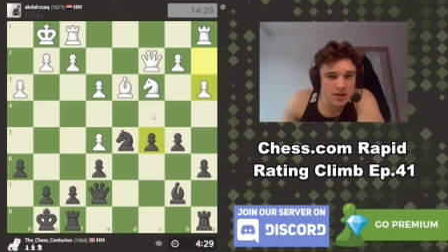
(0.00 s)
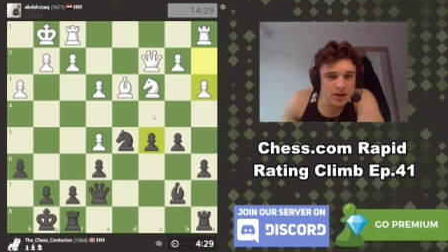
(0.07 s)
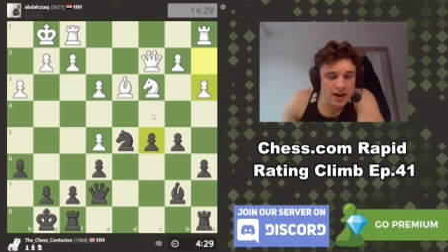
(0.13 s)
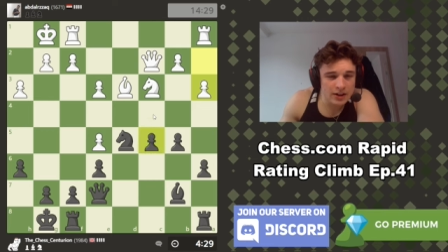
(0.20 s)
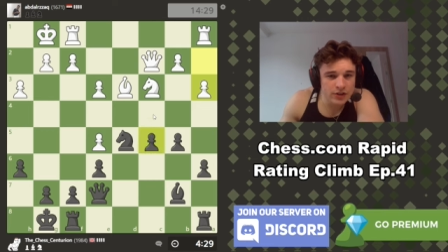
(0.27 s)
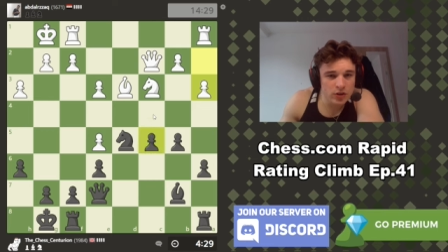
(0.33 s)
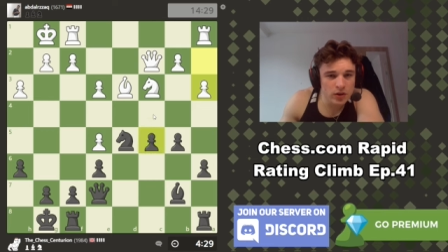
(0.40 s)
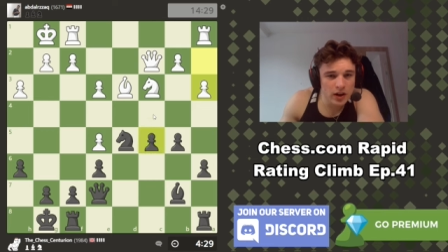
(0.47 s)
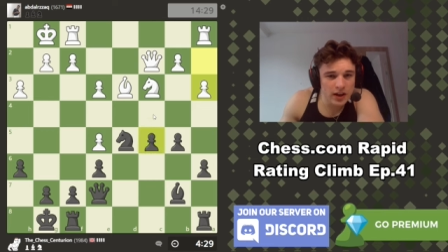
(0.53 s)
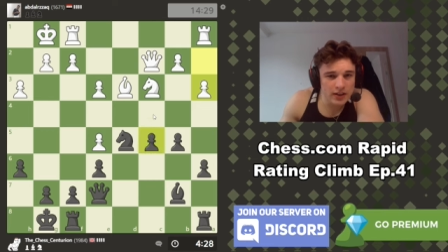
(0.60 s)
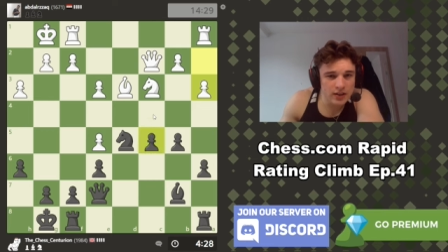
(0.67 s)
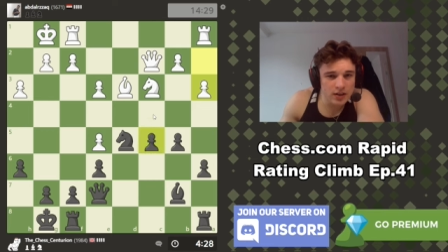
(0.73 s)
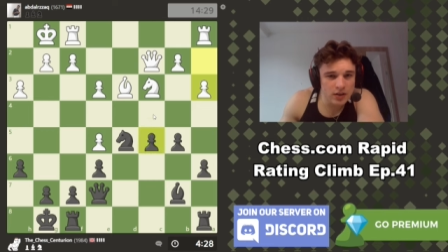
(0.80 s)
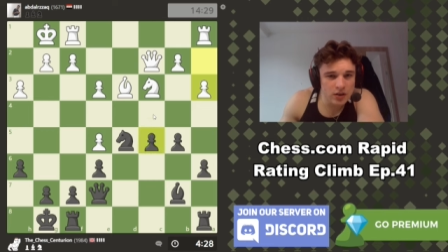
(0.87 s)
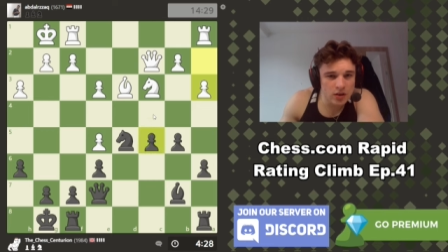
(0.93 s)
I do
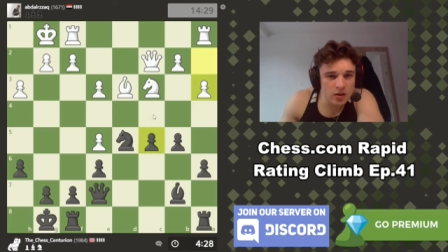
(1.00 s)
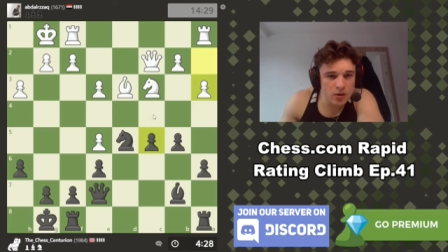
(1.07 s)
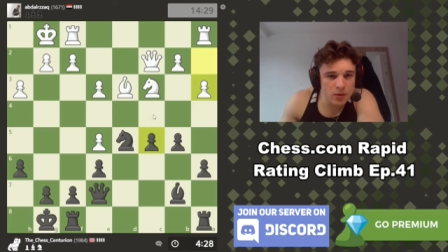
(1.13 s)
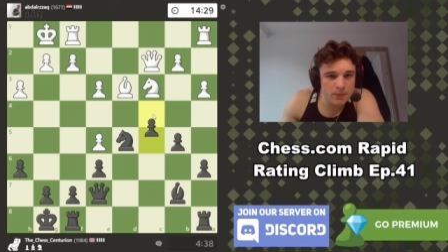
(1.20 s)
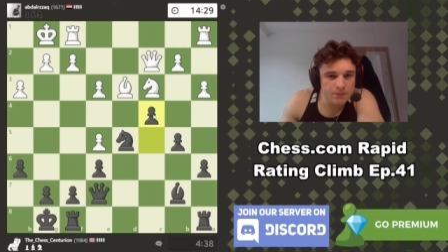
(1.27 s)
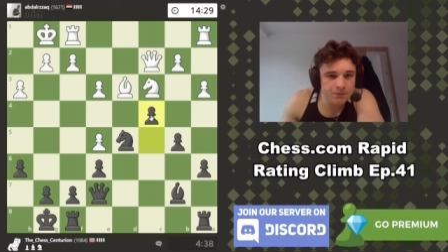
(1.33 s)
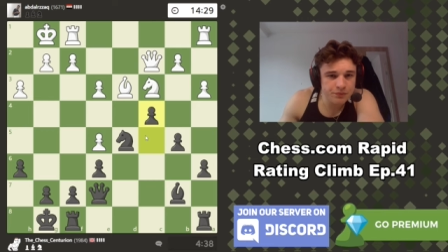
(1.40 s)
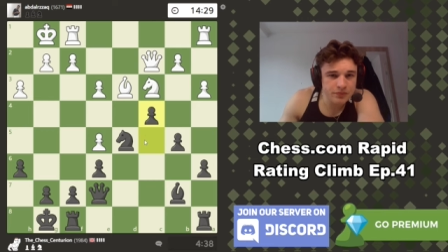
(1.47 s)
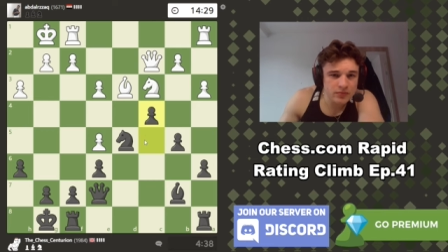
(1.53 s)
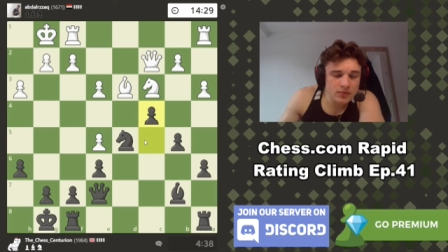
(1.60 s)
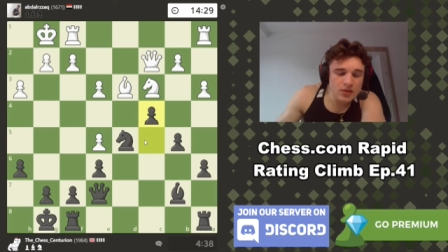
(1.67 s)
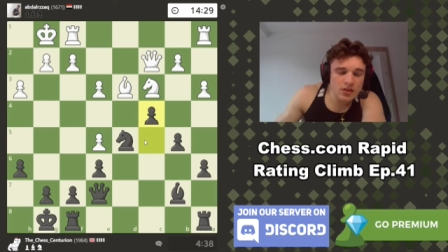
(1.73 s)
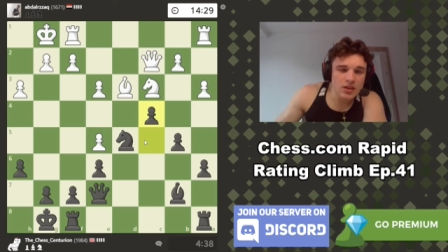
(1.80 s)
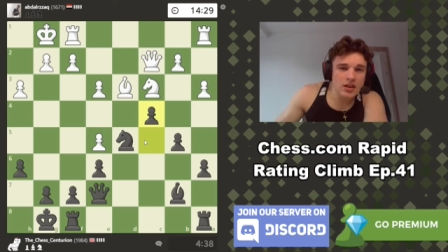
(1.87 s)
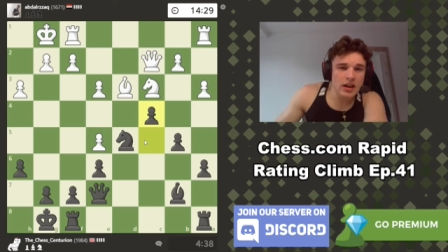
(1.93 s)
like it, though.
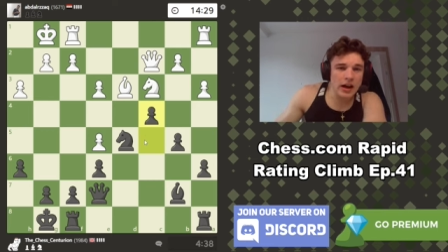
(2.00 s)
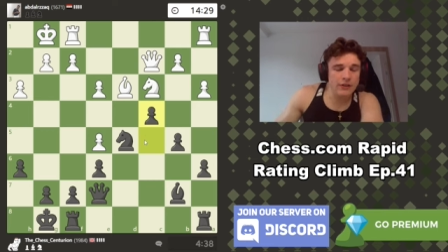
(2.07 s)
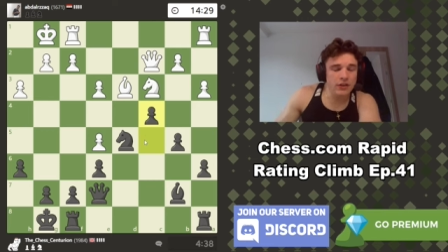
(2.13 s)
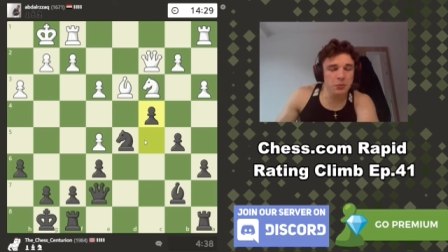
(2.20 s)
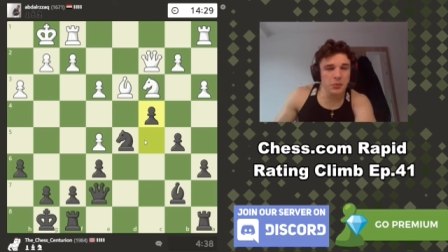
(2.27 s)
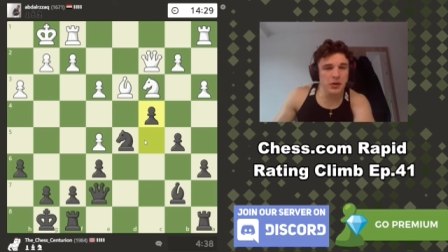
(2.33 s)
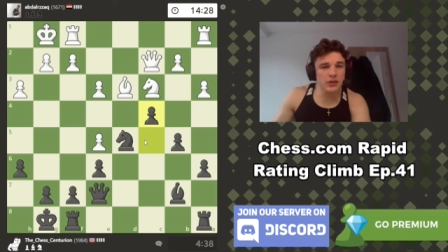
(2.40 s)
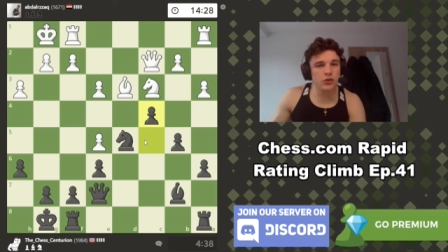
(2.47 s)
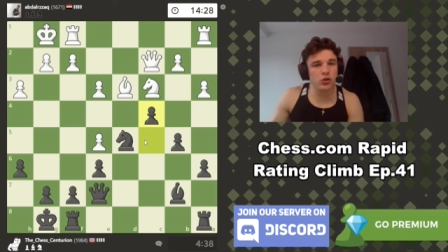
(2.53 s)
I think we have